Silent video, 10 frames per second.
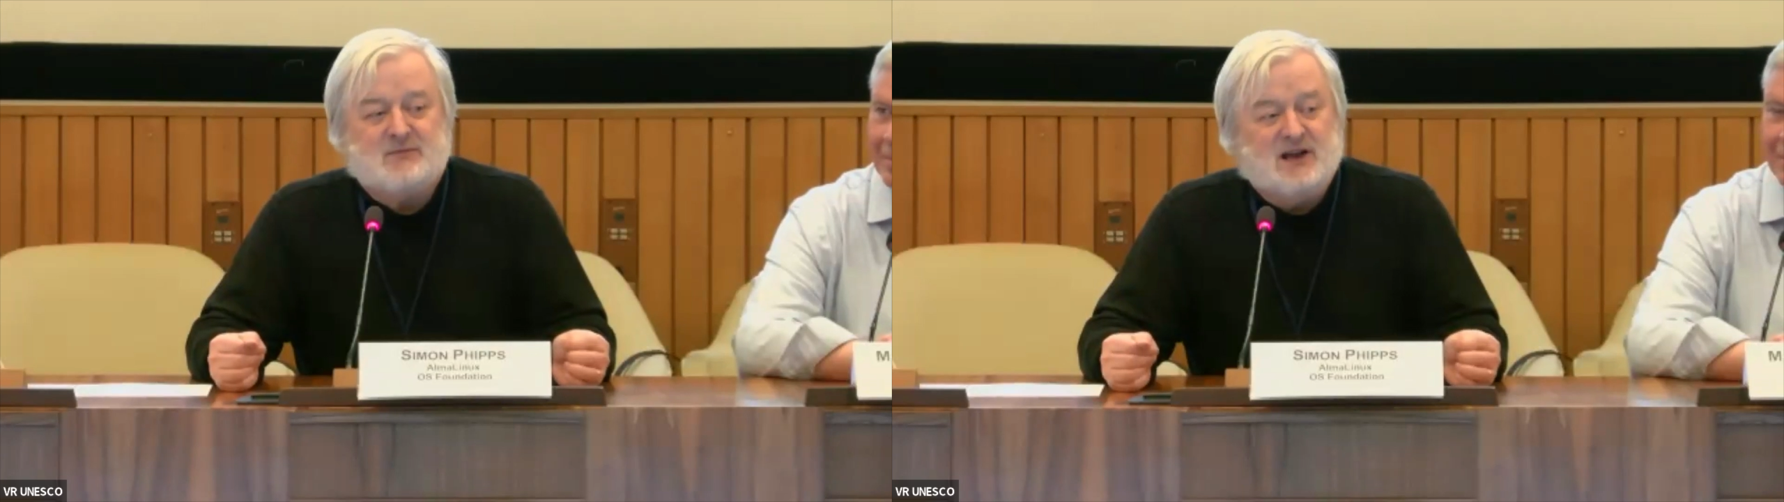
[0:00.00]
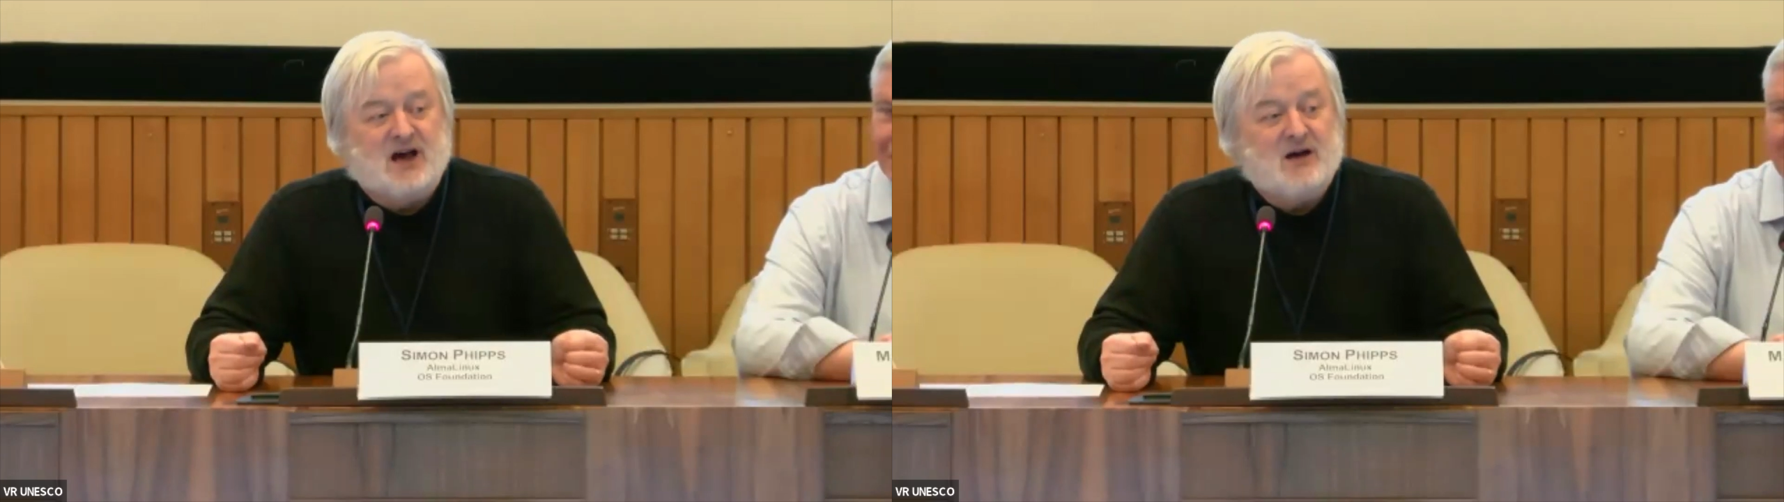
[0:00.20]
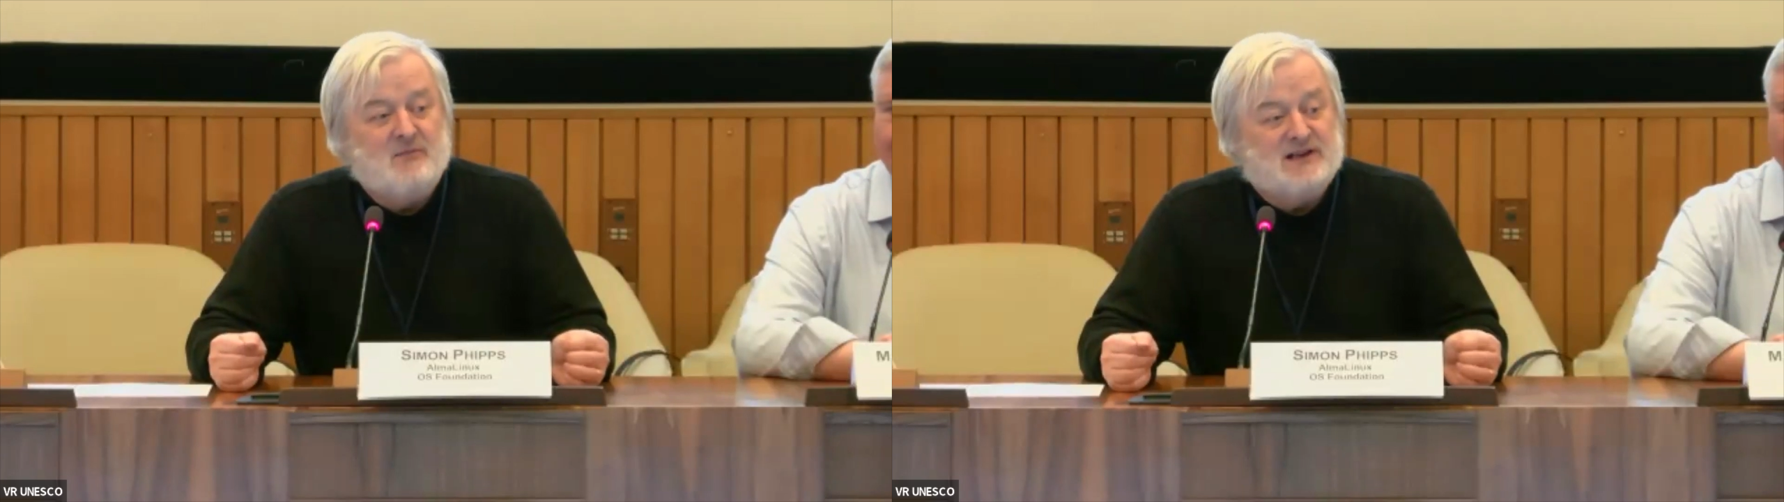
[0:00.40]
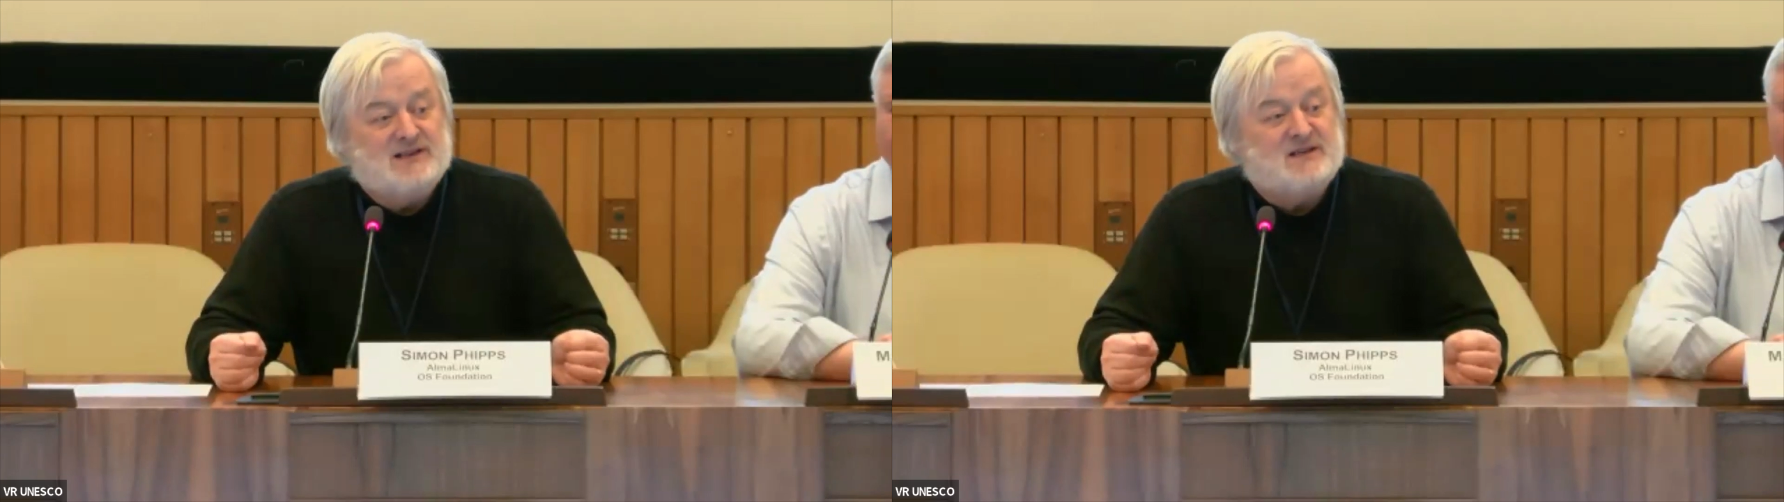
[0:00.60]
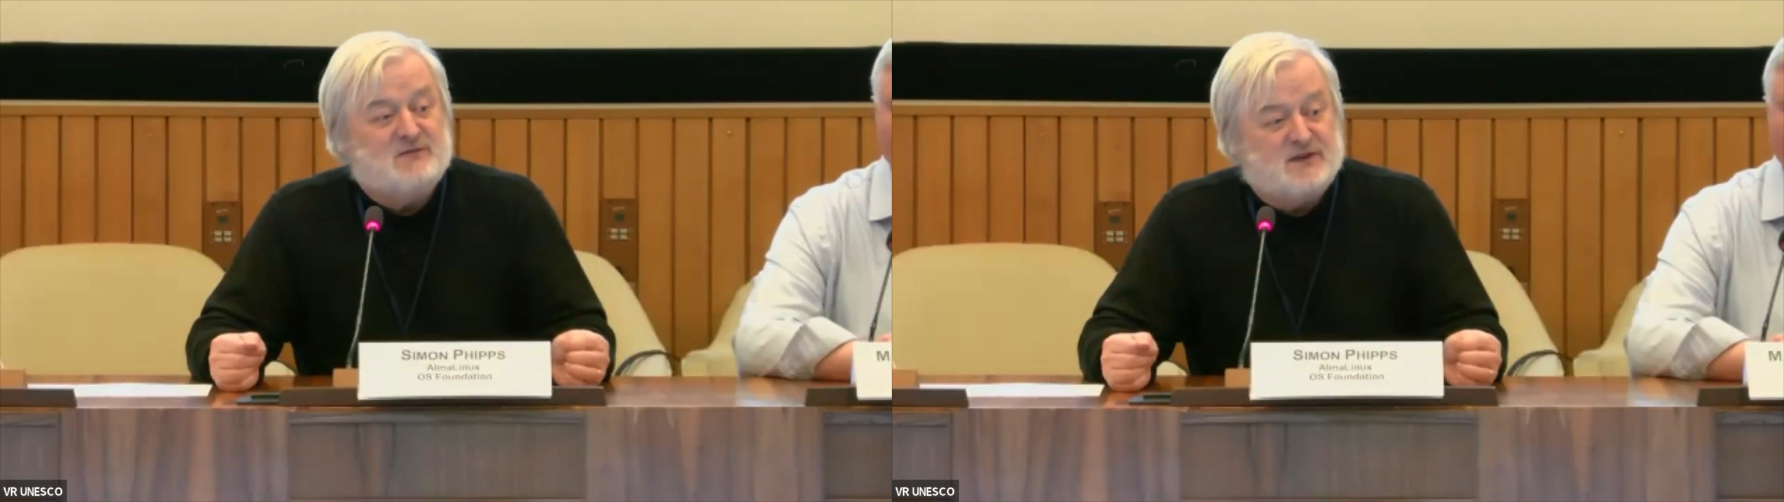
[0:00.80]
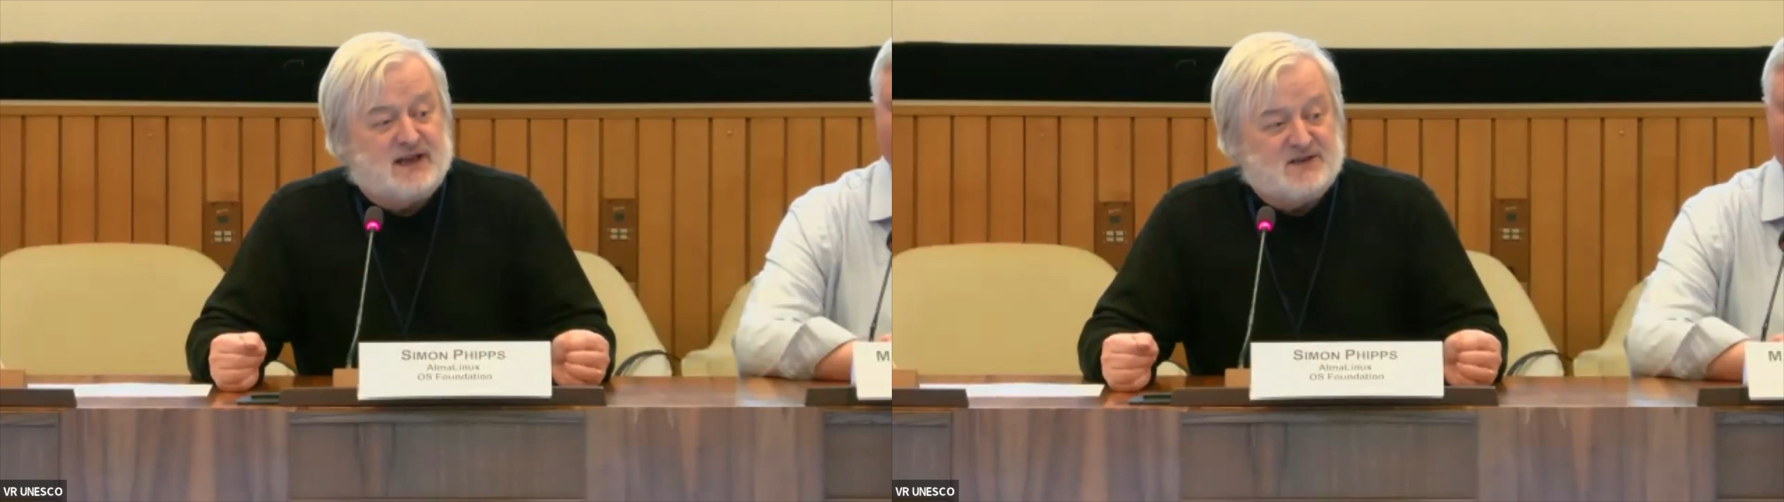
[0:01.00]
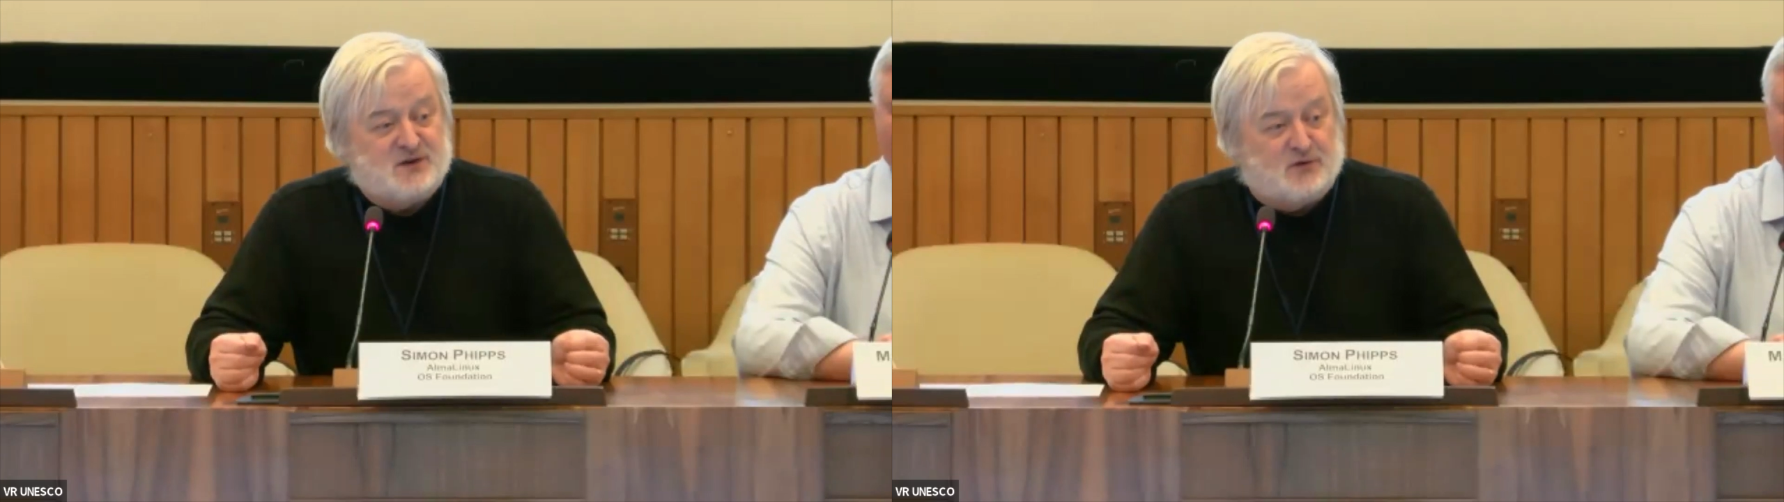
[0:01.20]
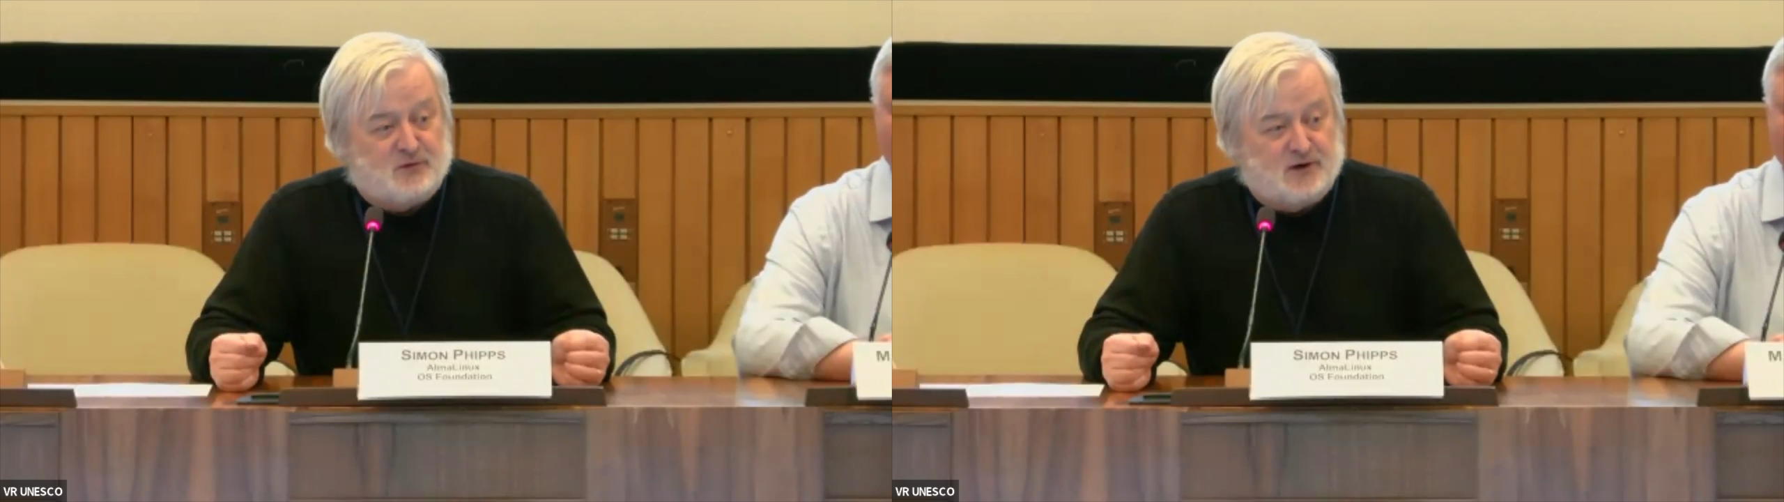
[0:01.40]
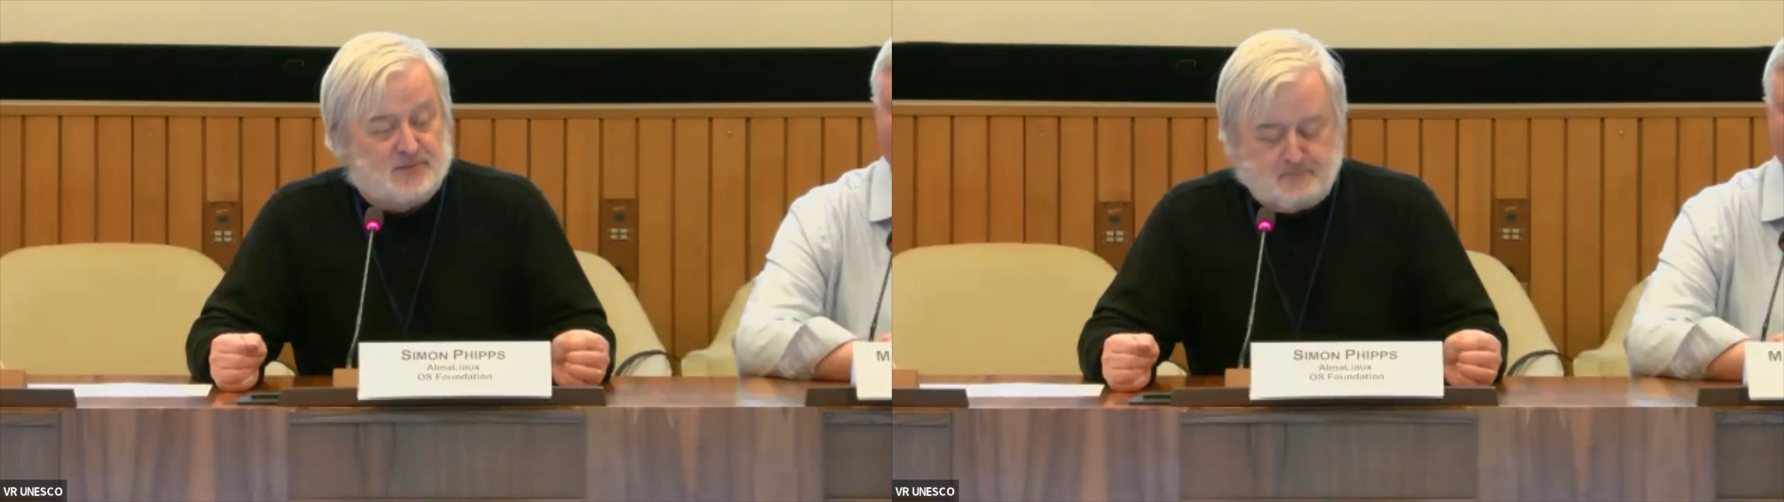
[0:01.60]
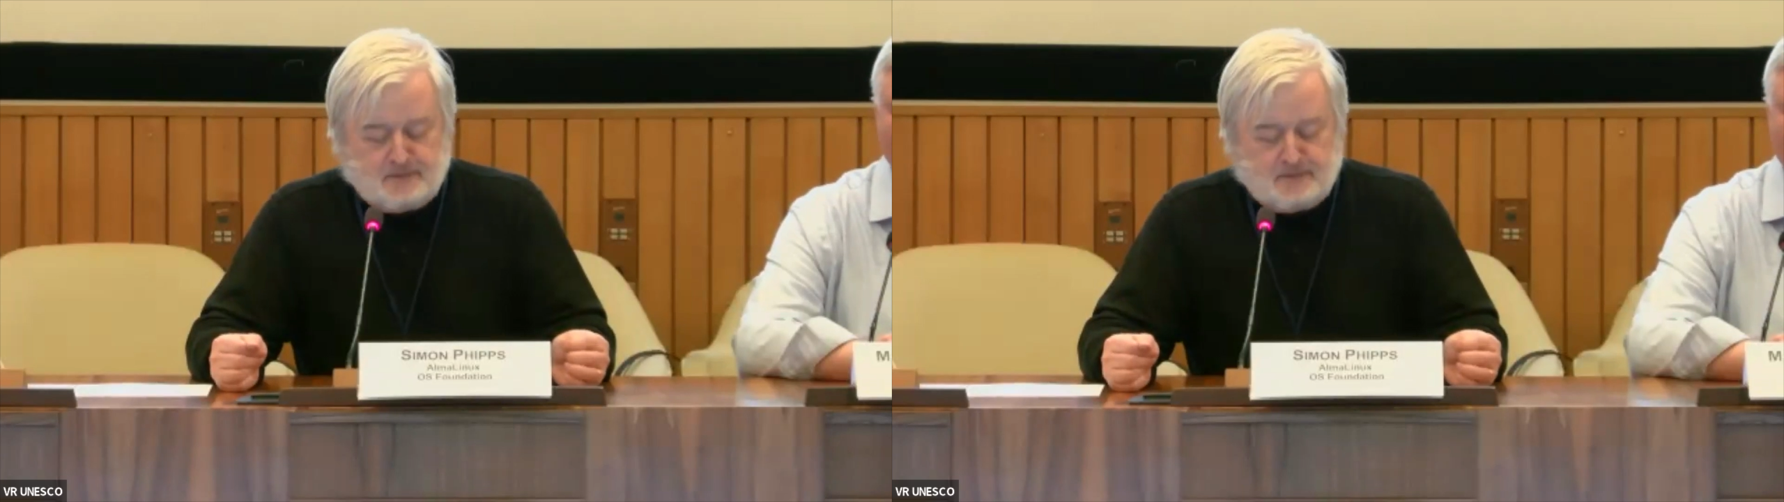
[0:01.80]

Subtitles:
liability for that software.